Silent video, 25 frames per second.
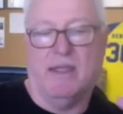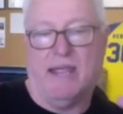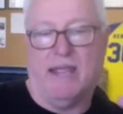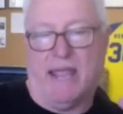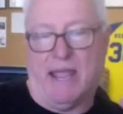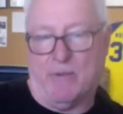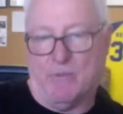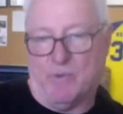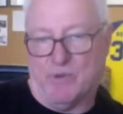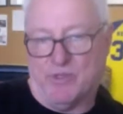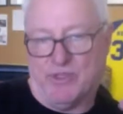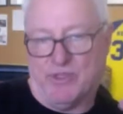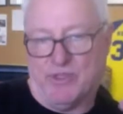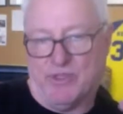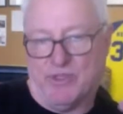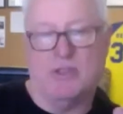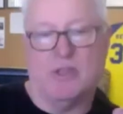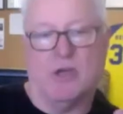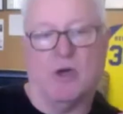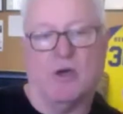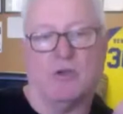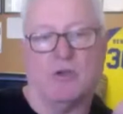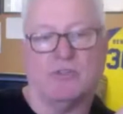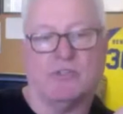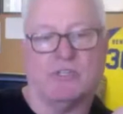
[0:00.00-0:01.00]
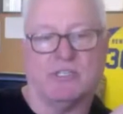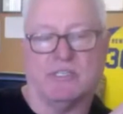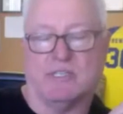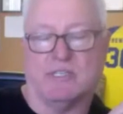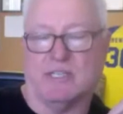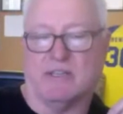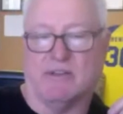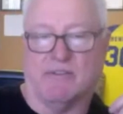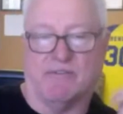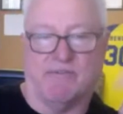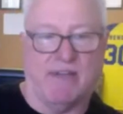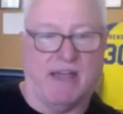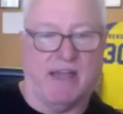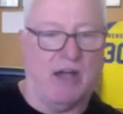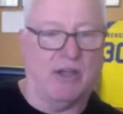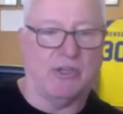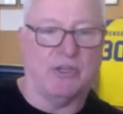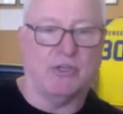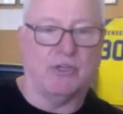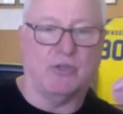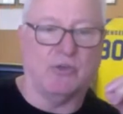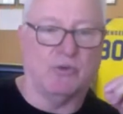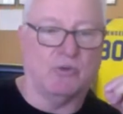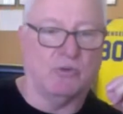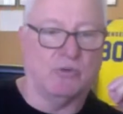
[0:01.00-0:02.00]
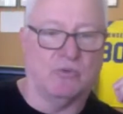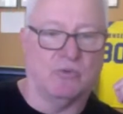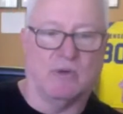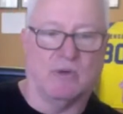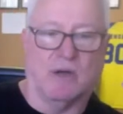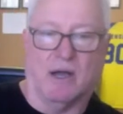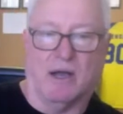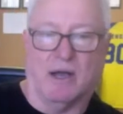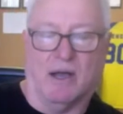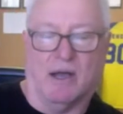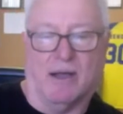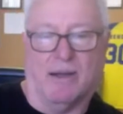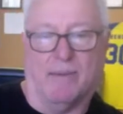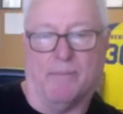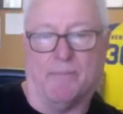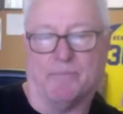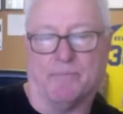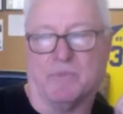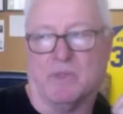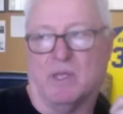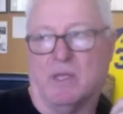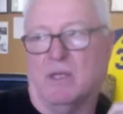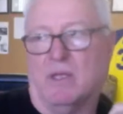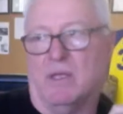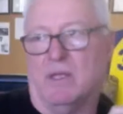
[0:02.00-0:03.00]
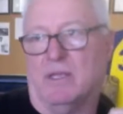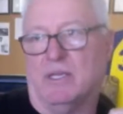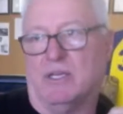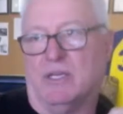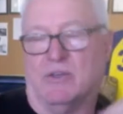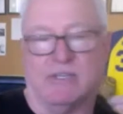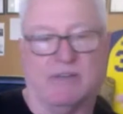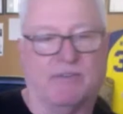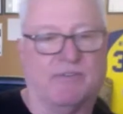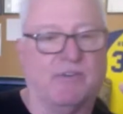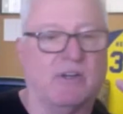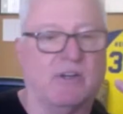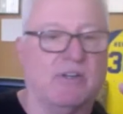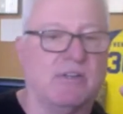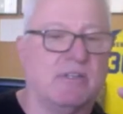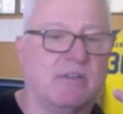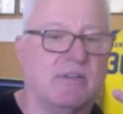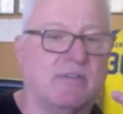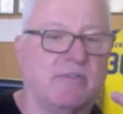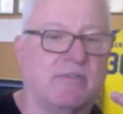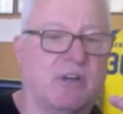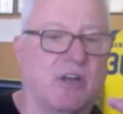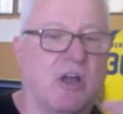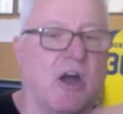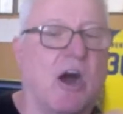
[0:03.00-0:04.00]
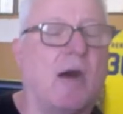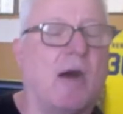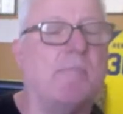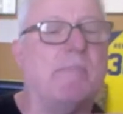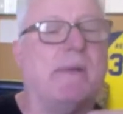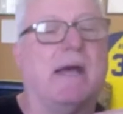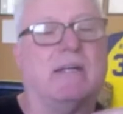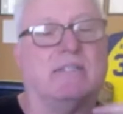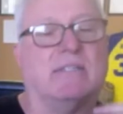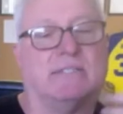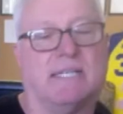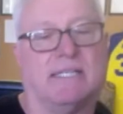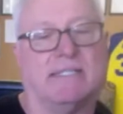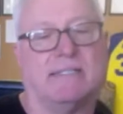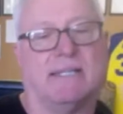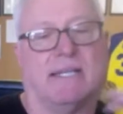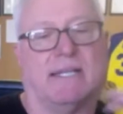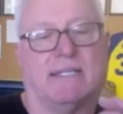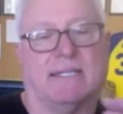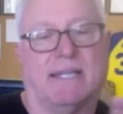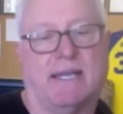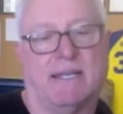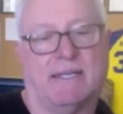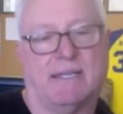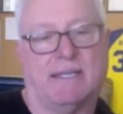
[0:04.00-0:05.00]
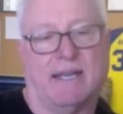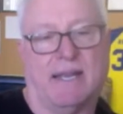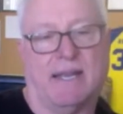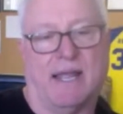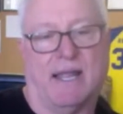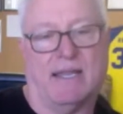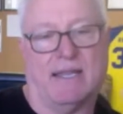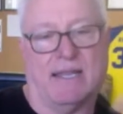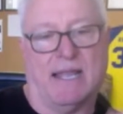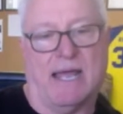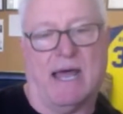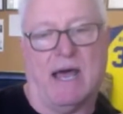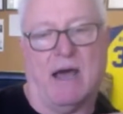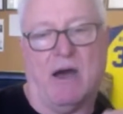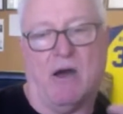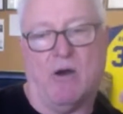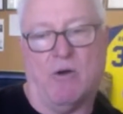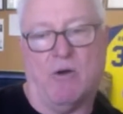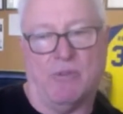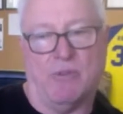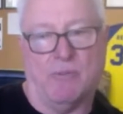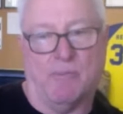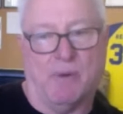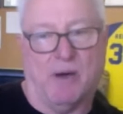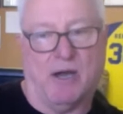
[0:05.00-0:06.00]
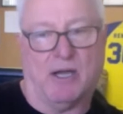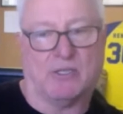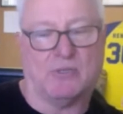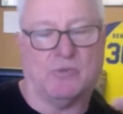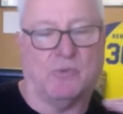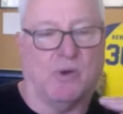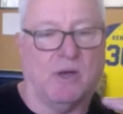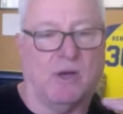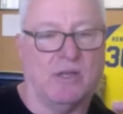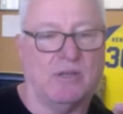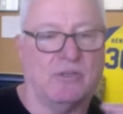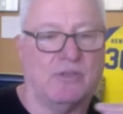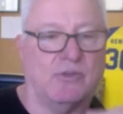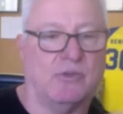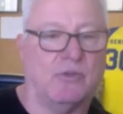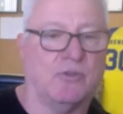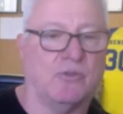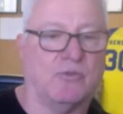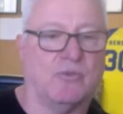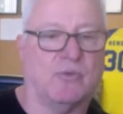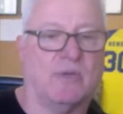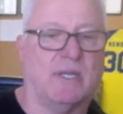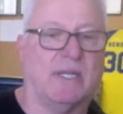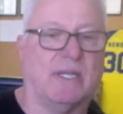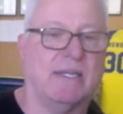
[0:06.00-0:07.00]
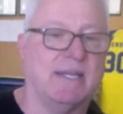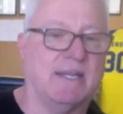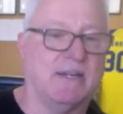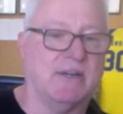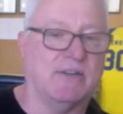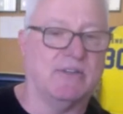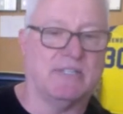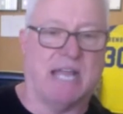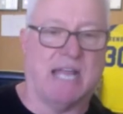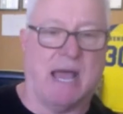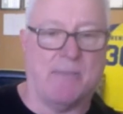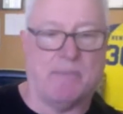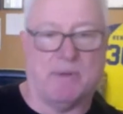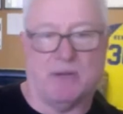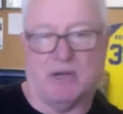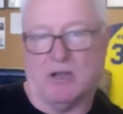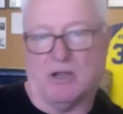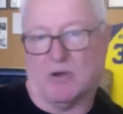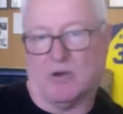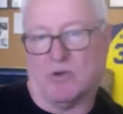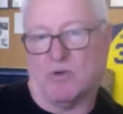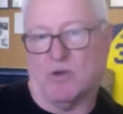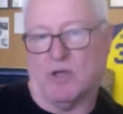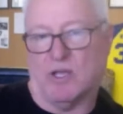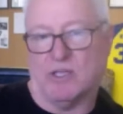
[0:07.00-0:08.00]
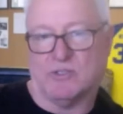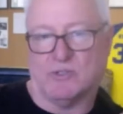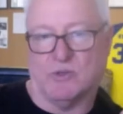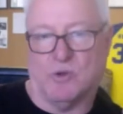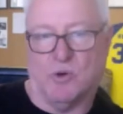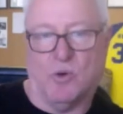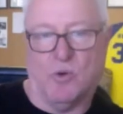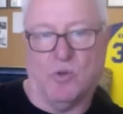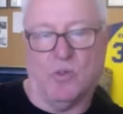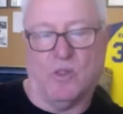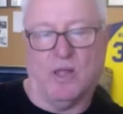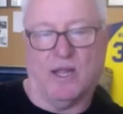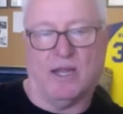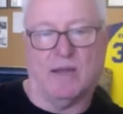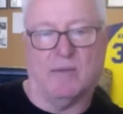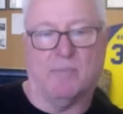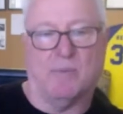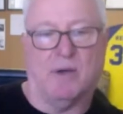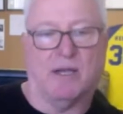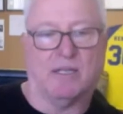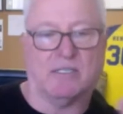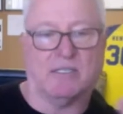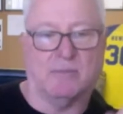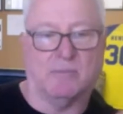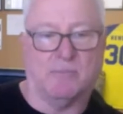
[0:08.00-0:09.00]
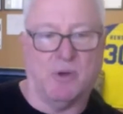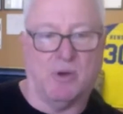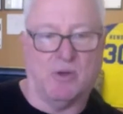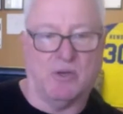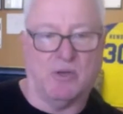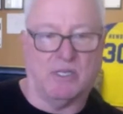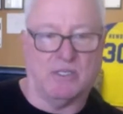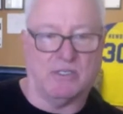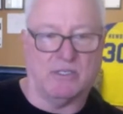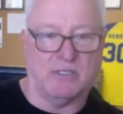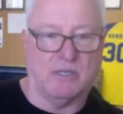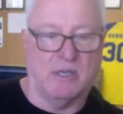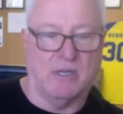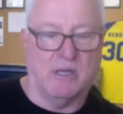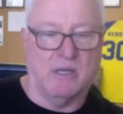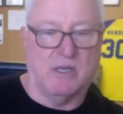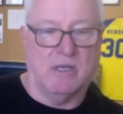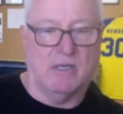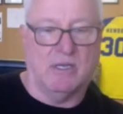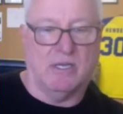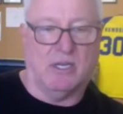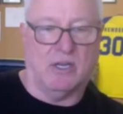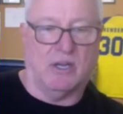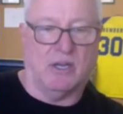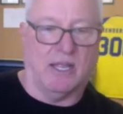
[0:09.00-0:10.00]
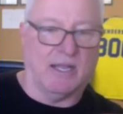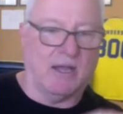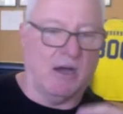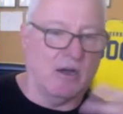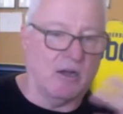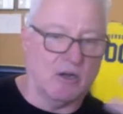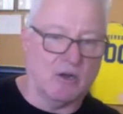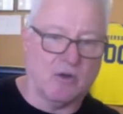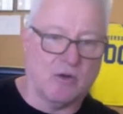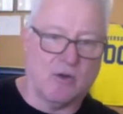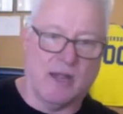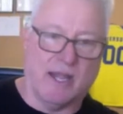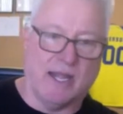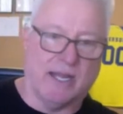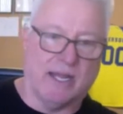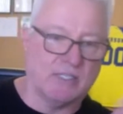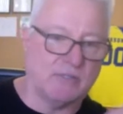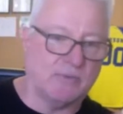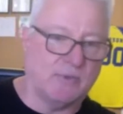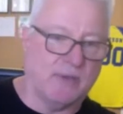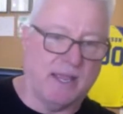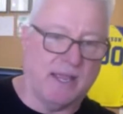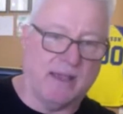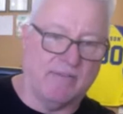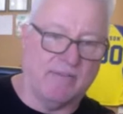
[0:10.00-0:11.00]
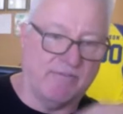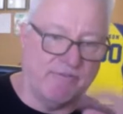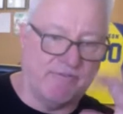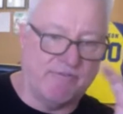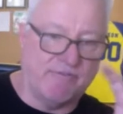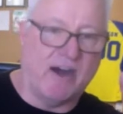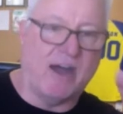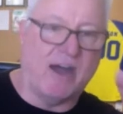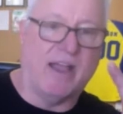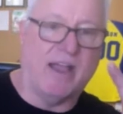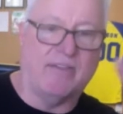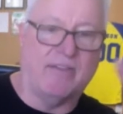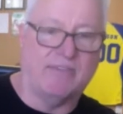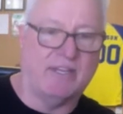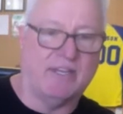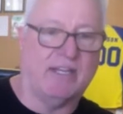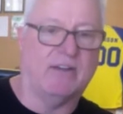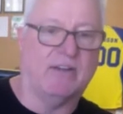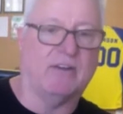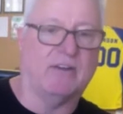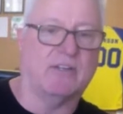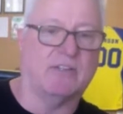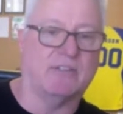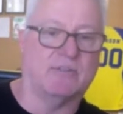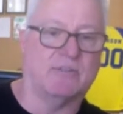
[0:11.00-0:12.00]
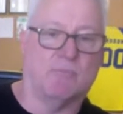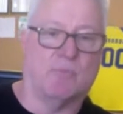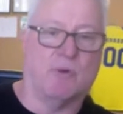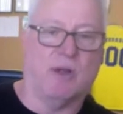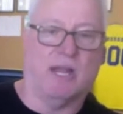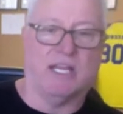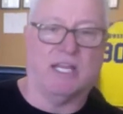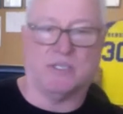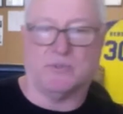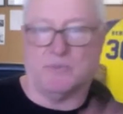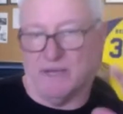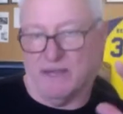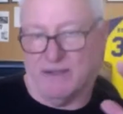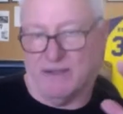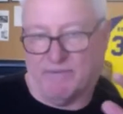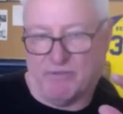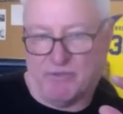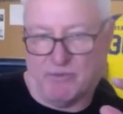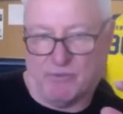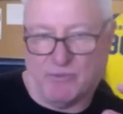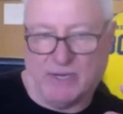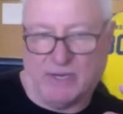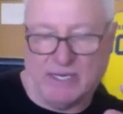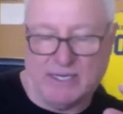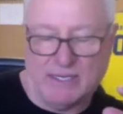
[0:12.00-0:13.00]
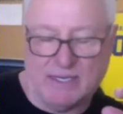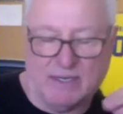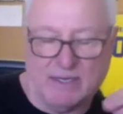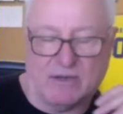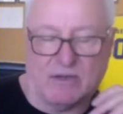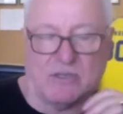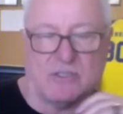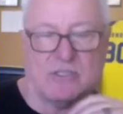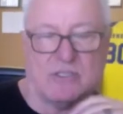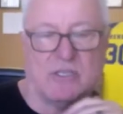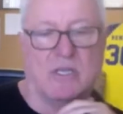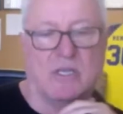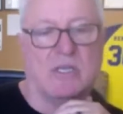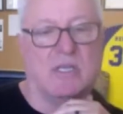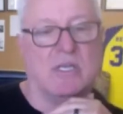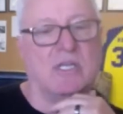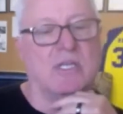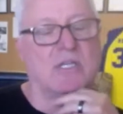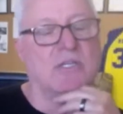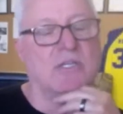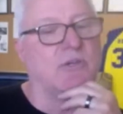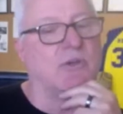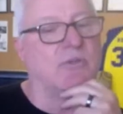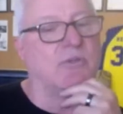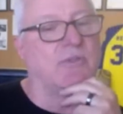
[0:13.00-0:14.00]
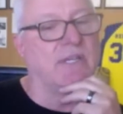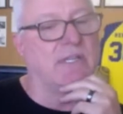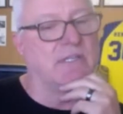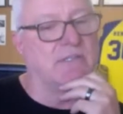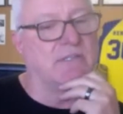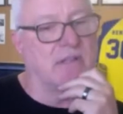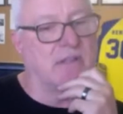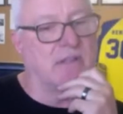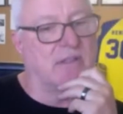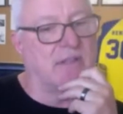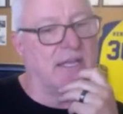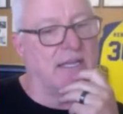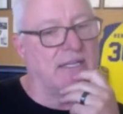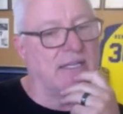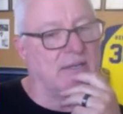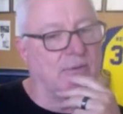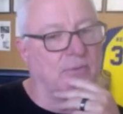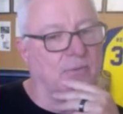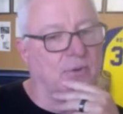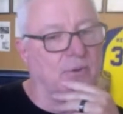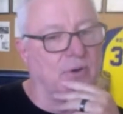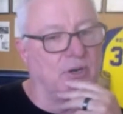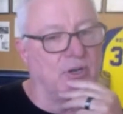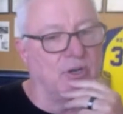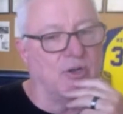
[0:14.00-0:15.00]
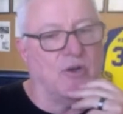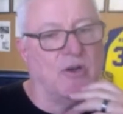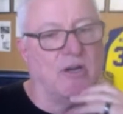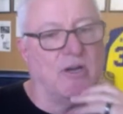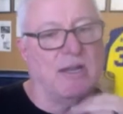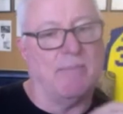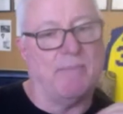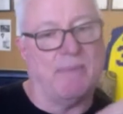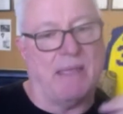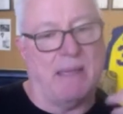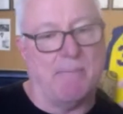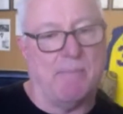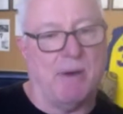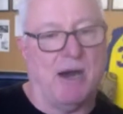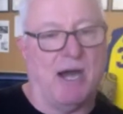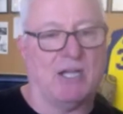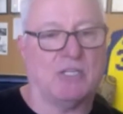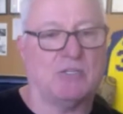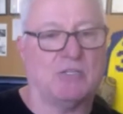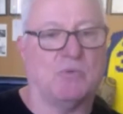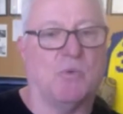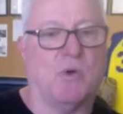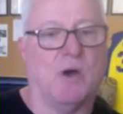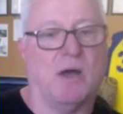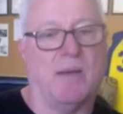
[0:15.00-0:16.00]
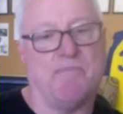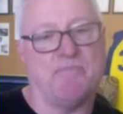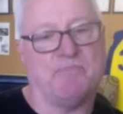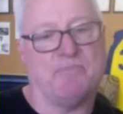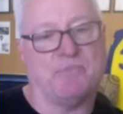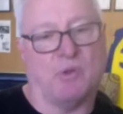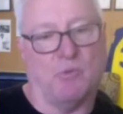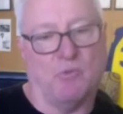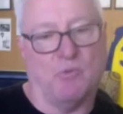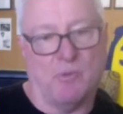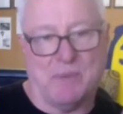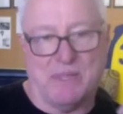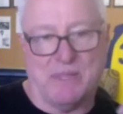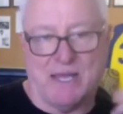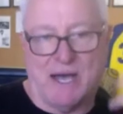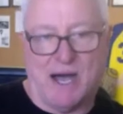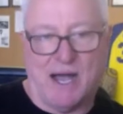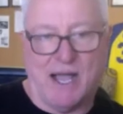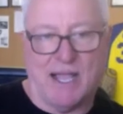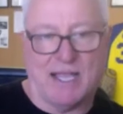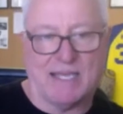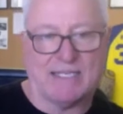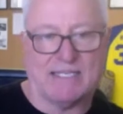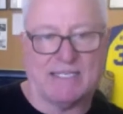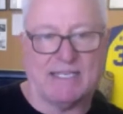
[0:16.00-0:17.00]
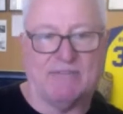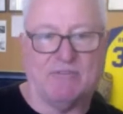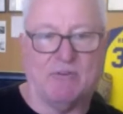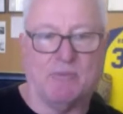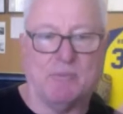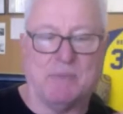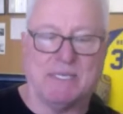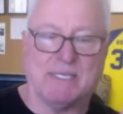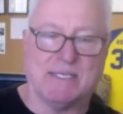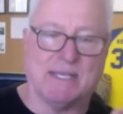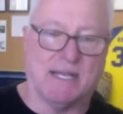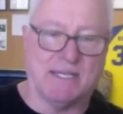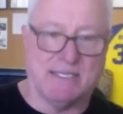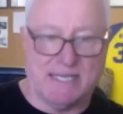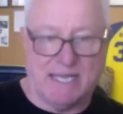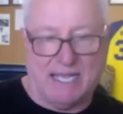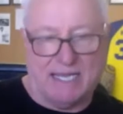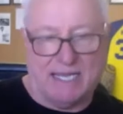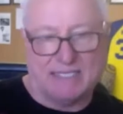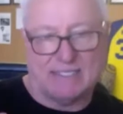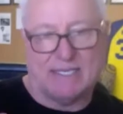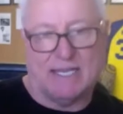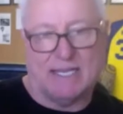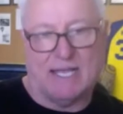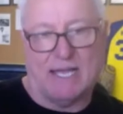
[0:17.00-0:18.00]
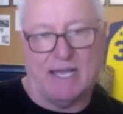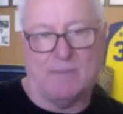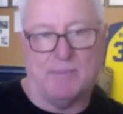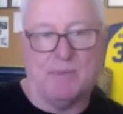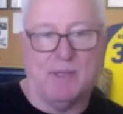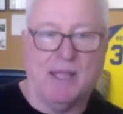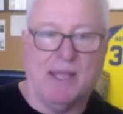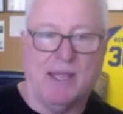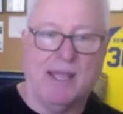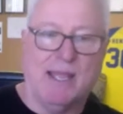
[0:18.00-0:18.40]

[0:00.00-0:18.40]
And within those is either value, different compounds, things like that, that allow the BoxOne, 2, 3 tiers to happen across the whole line of box components. You know, like on cranks, we have 5 tiers. Brakes, we have 3 tiers. So these are the things that we're doing, and BoxOne would be the highest level besides HexLab.